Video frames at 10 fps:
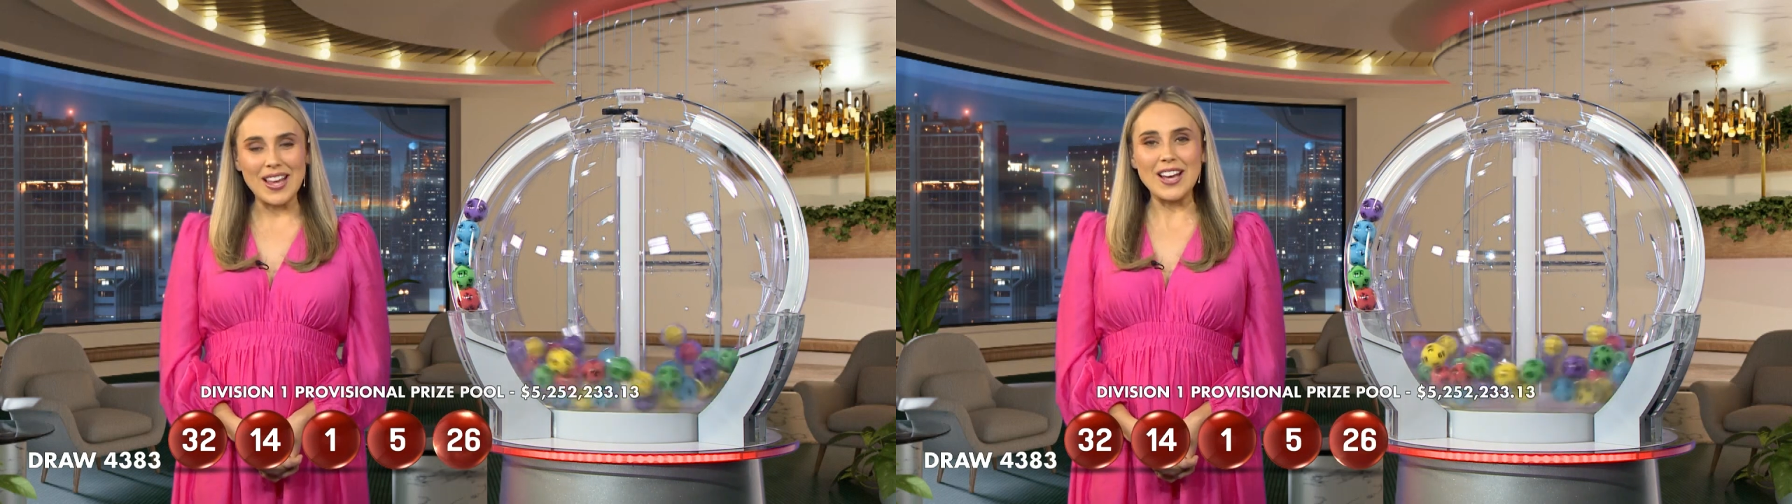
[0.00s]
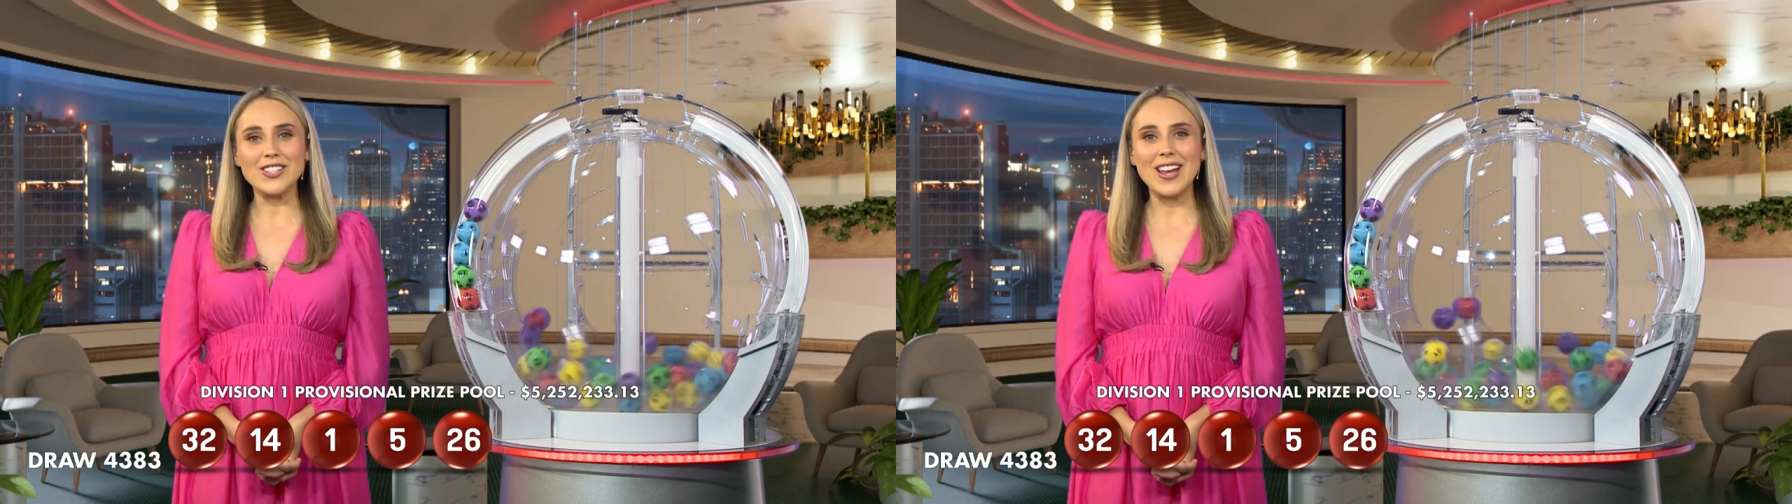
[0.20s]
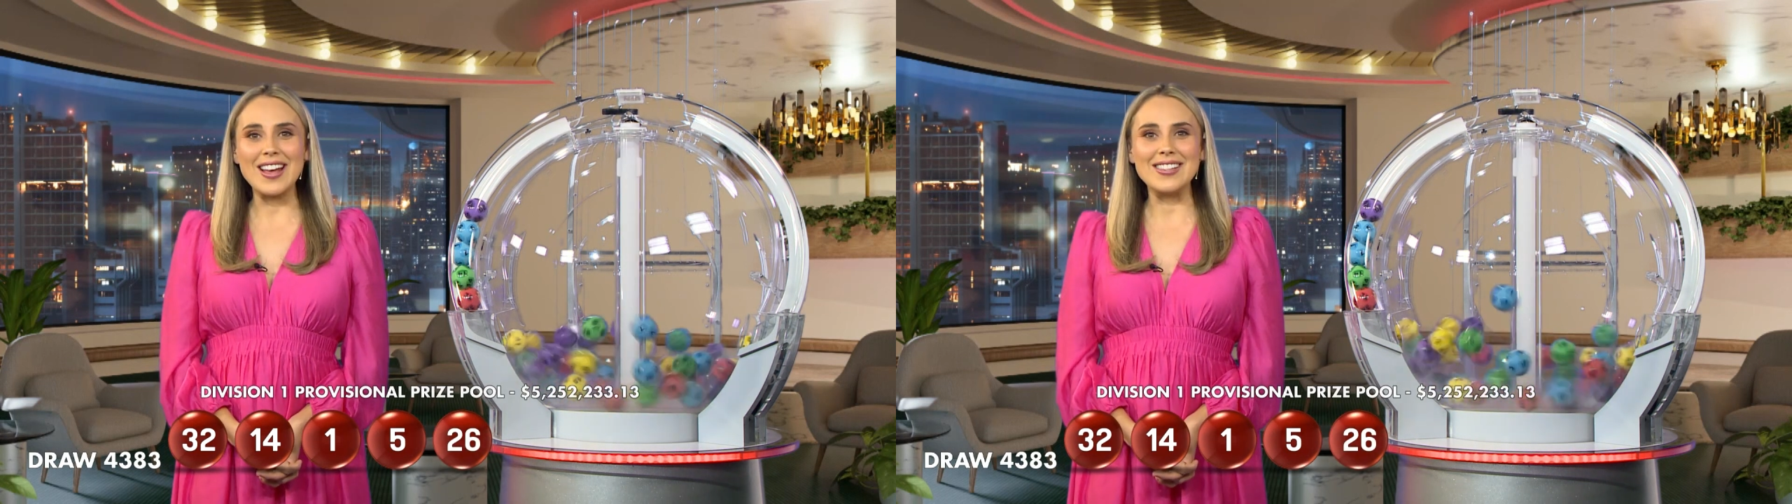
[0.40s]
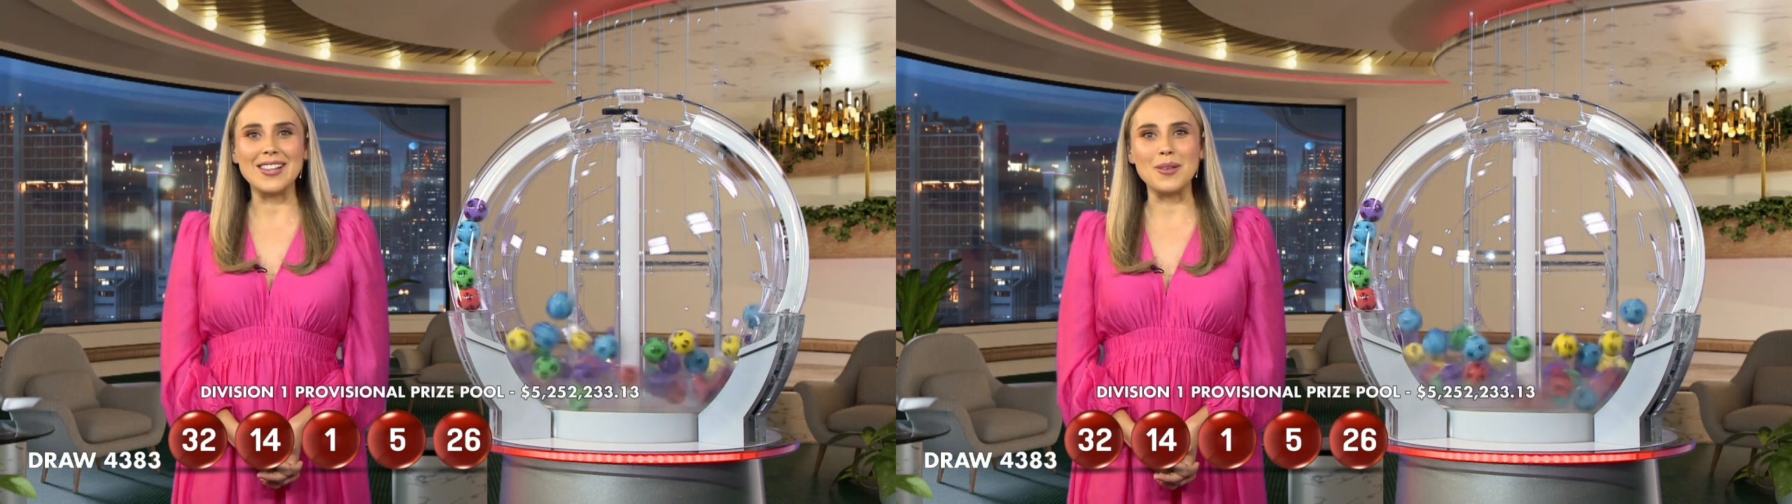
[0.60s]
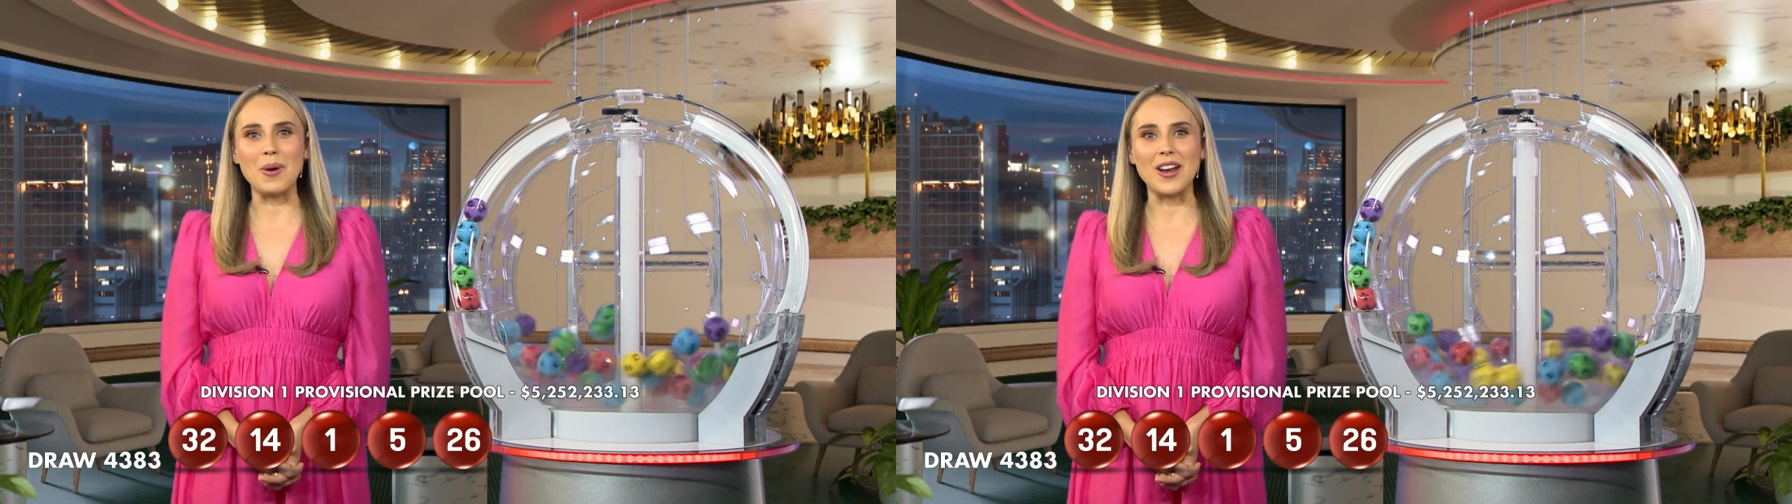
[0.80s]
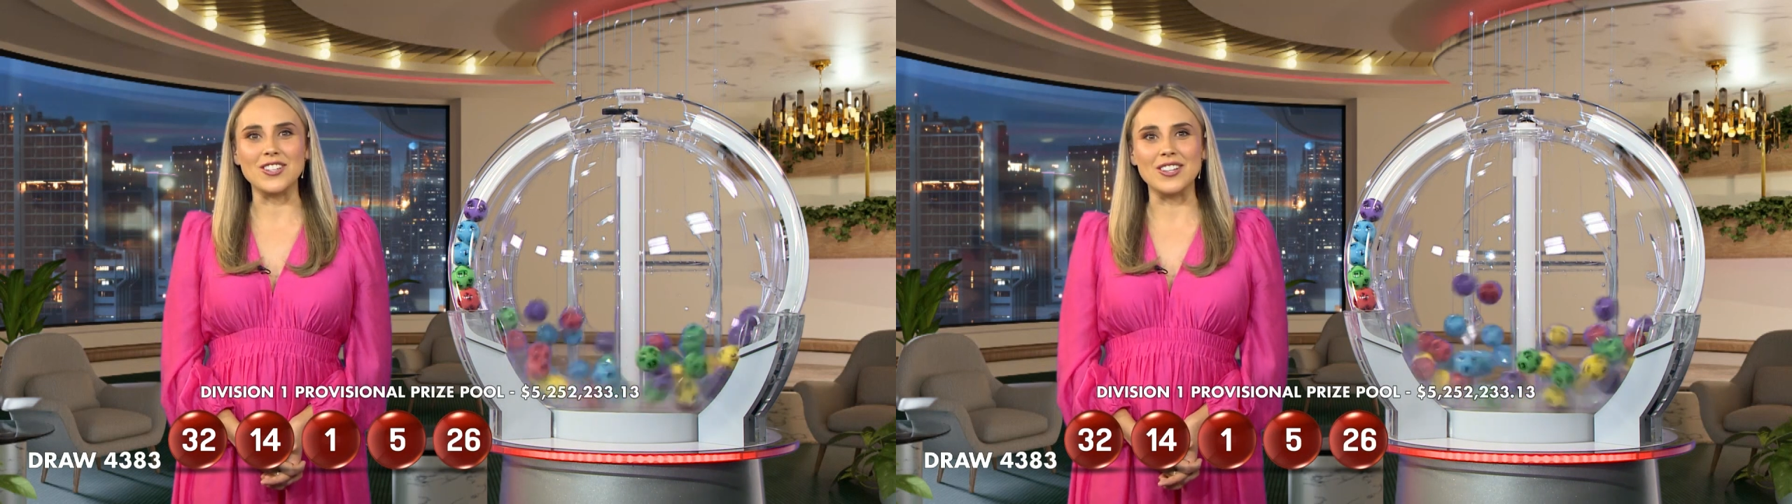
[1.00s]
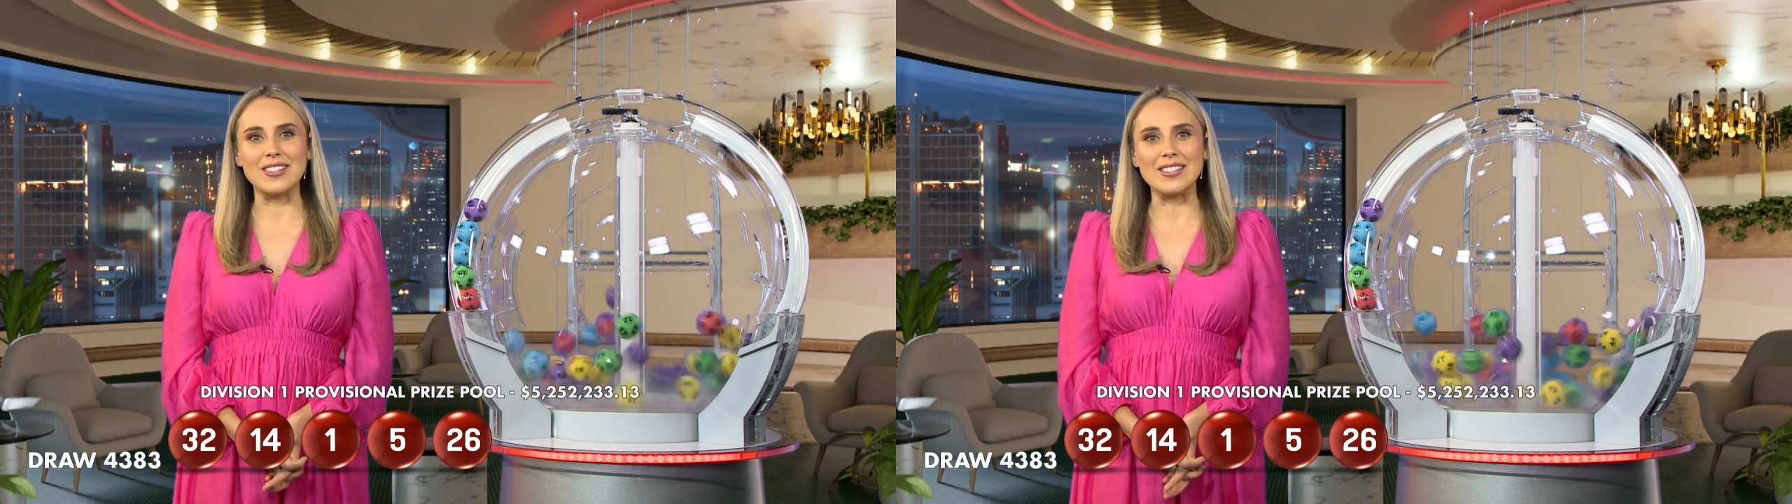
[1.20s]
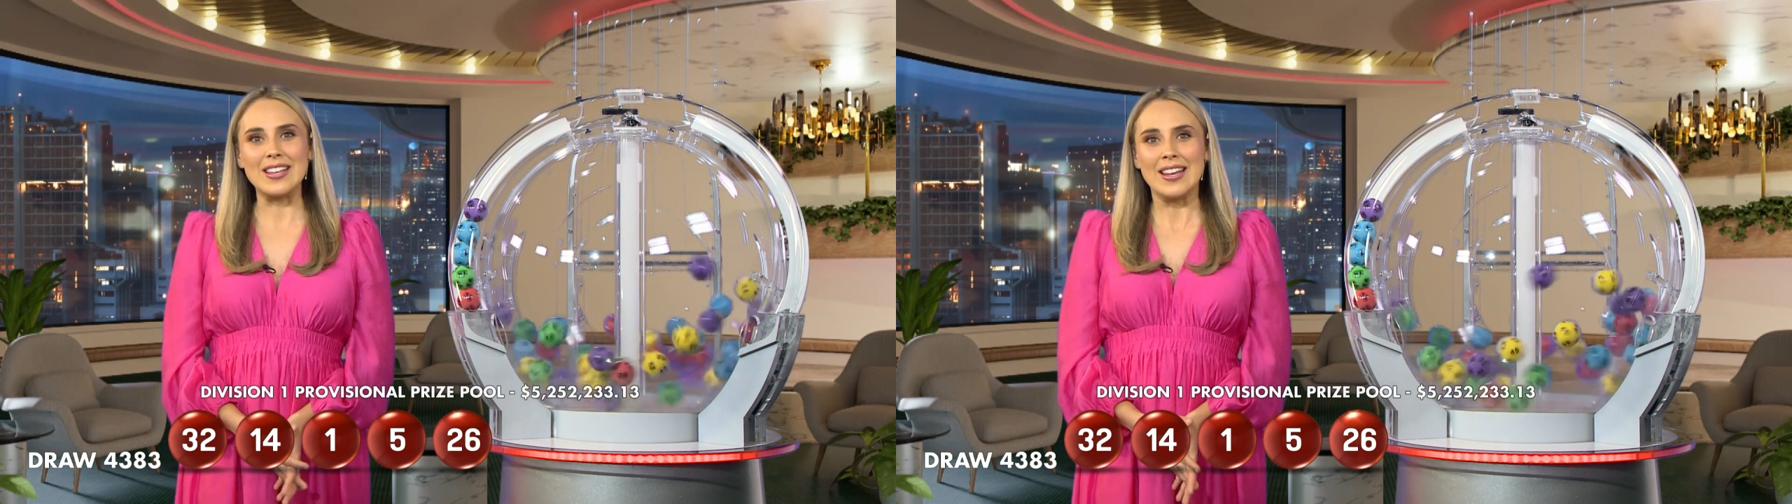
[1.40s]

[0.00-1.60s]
Cashcade celebrations.